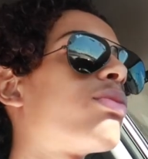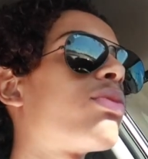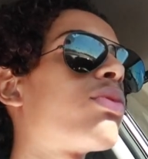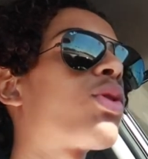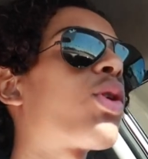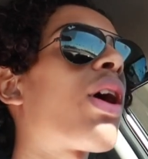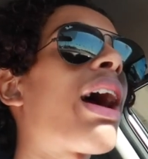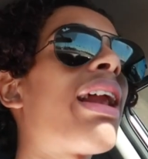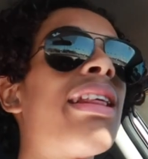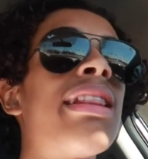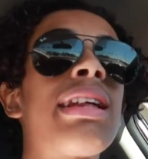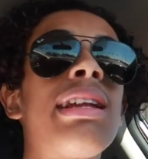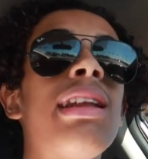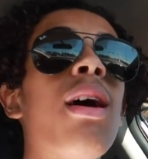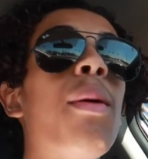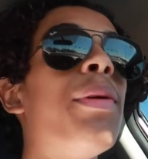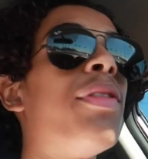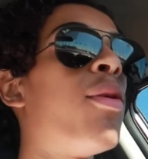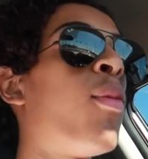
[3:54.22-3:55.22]
crying in the
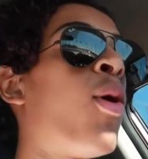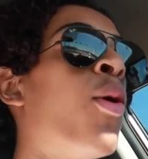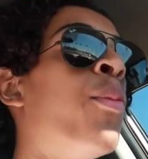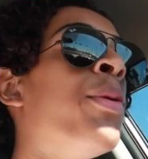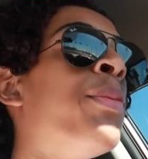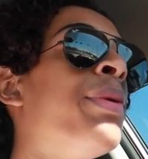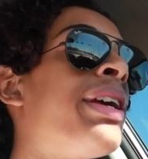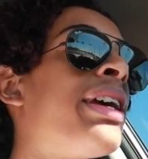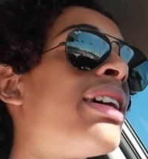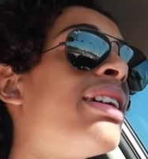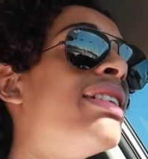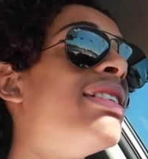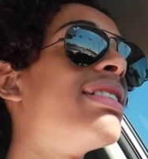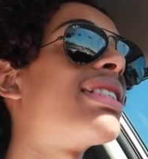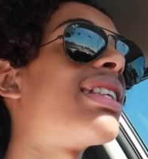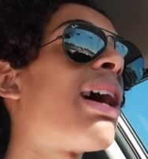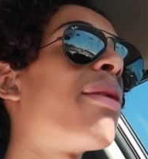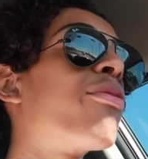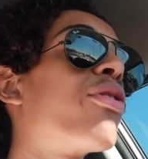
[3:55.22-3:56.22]
club at the moment because
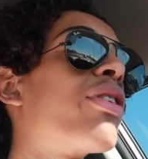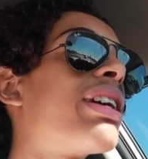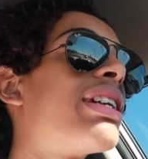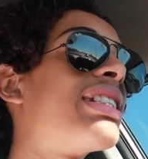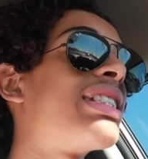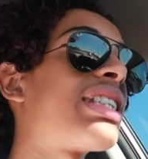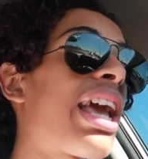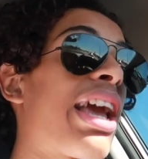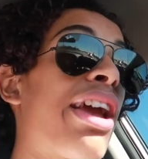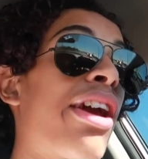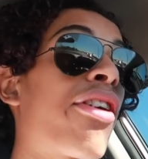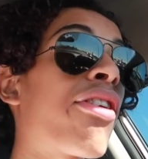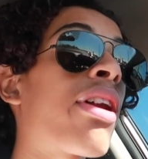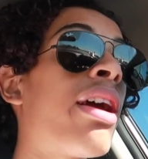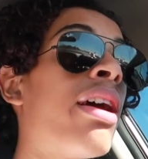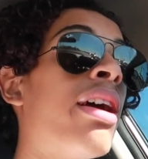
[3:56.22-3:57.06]
I'm freaking scared.